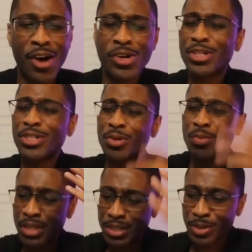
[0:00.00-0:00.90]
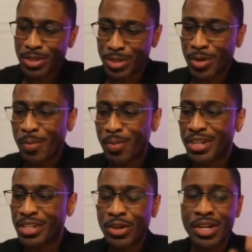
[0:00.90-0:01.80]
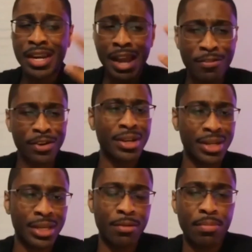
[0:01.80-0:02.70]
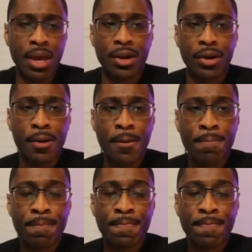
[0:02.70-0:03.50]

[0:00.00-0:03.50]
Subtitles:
How could you be so stupid? You're never going to get better.